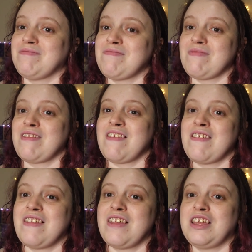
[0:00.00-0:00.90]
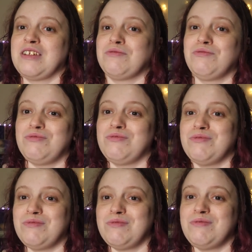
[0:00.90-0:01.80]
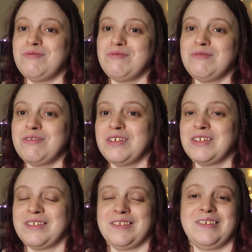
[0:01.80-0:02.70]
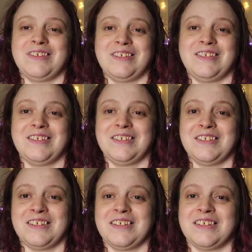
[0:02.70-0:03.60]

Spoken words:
[no speech]